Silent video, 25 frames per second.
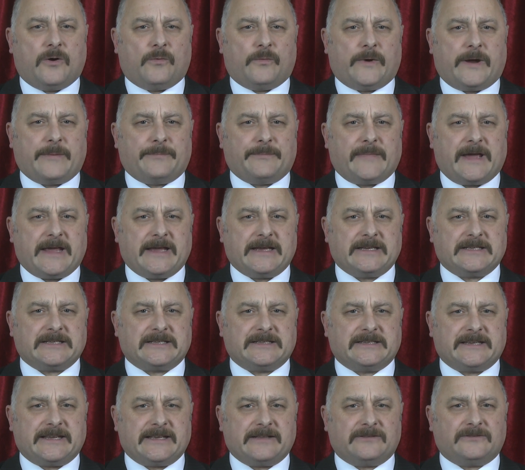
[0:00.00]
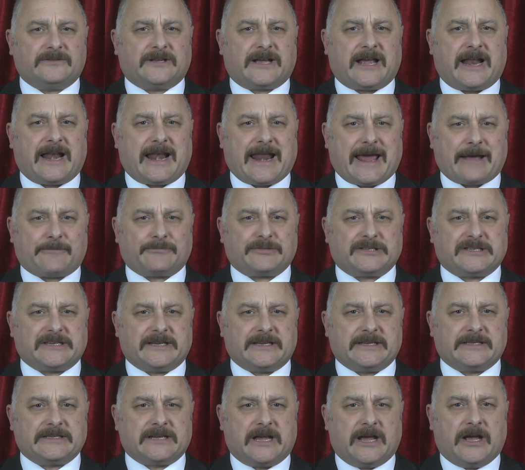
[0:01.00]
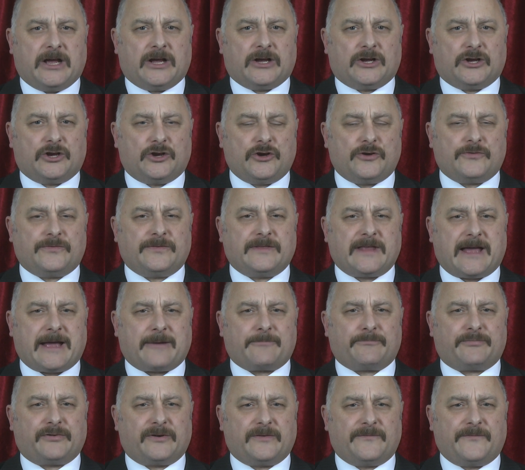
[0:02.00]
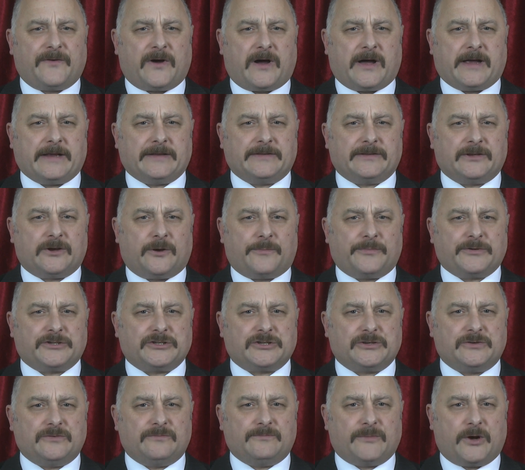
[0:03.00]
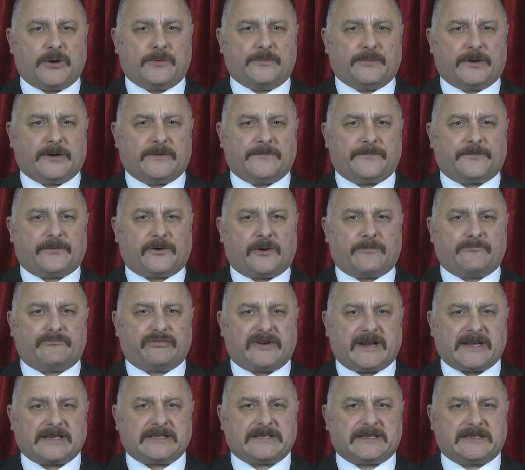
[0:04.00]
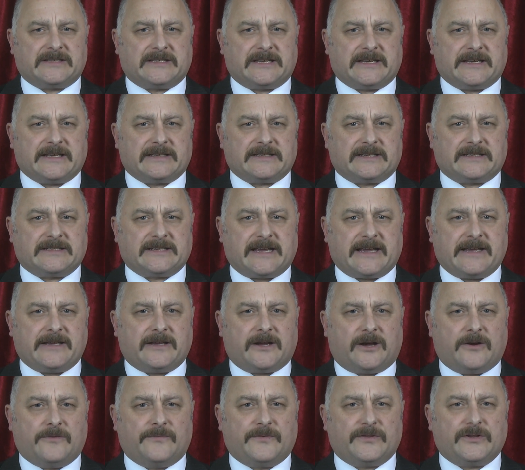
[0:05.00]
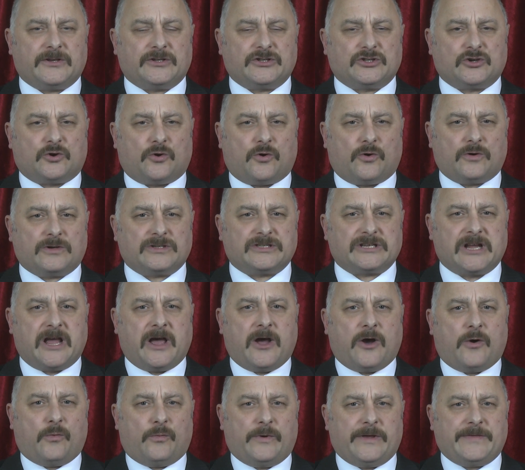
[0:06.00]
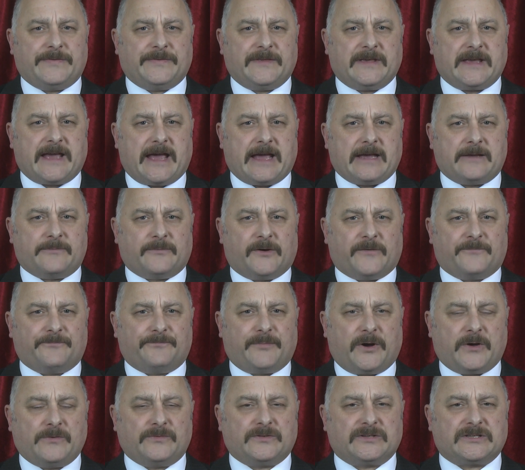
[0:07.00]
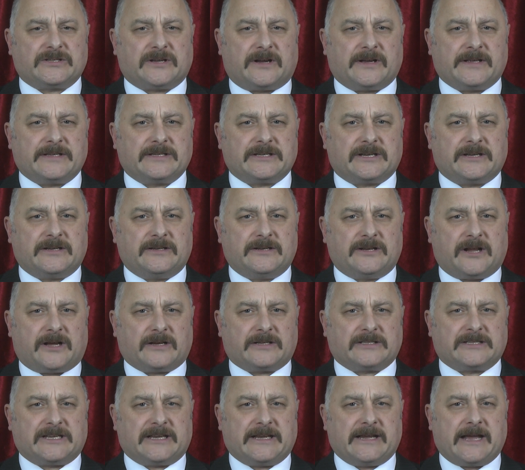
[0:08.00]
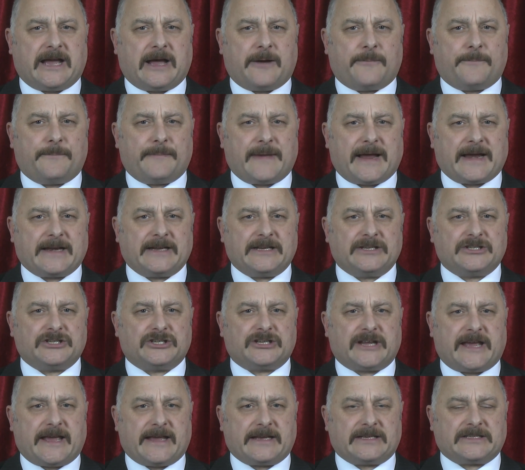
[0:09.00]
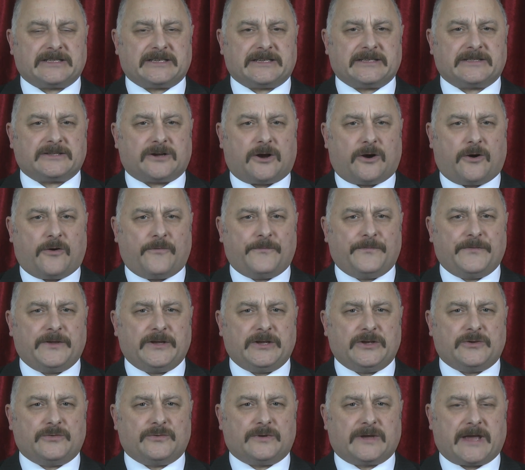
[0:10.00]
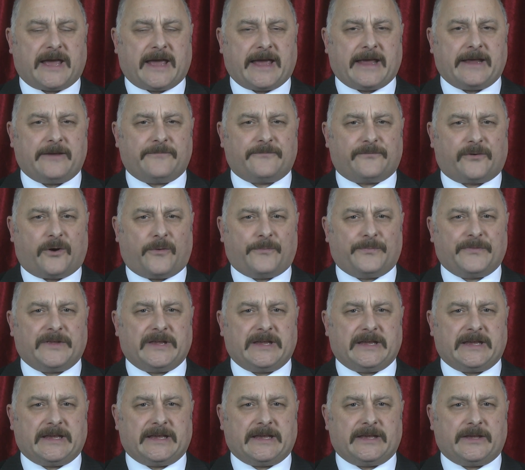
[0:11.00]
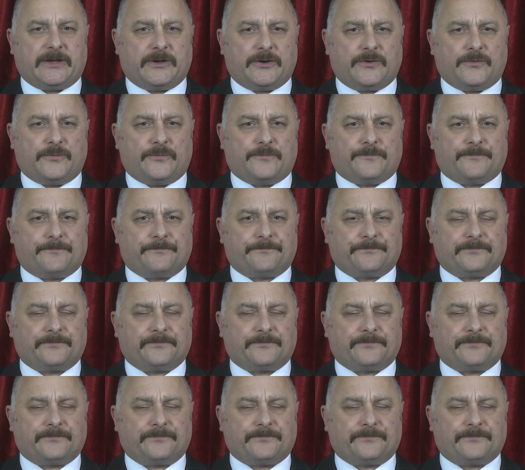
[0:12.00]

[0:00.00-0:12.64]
When May's deal collapses, could that provide the opportune moment for a Brexiteer to take over the talks with the aim of both sides conducting a managed exit of the UK from the EU?